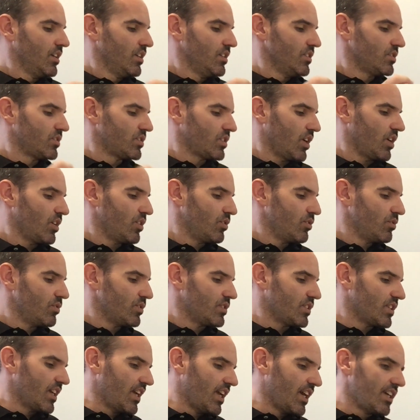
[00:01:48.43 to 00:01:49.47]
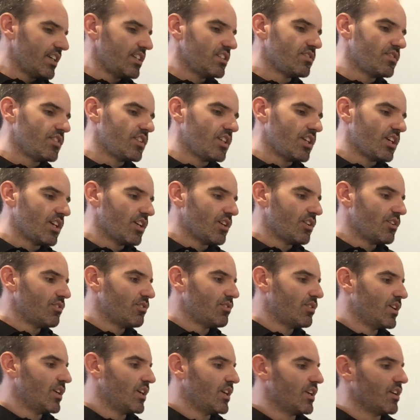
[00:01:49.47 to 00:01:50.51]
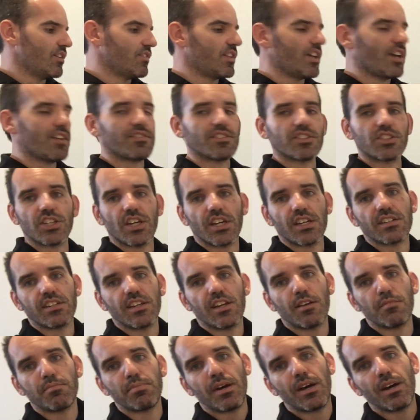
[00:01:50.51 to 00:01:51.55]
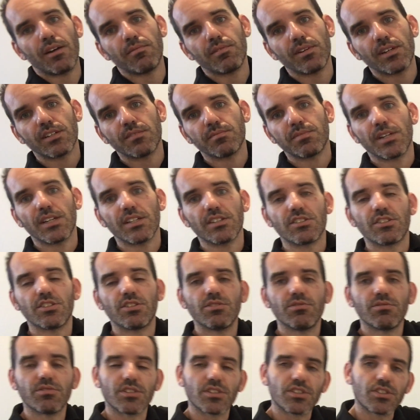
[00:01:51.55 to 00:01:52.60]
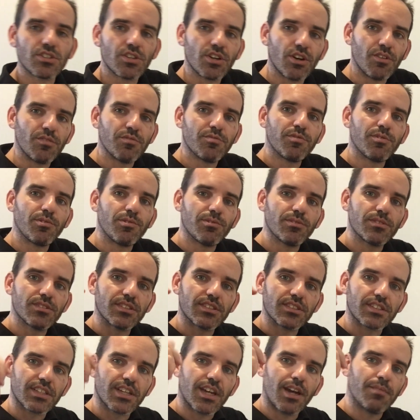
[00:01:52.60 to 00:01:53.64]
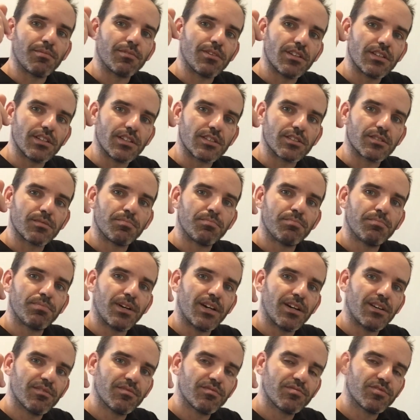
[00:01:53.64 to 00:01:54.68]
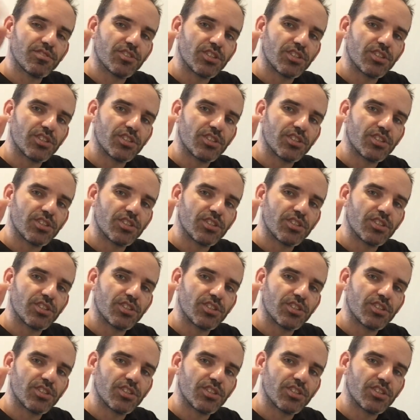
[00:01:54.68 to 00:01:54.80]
So today's video, if you haven't checked out part 1 and part 2 of the Top Force, there's a couple of links above.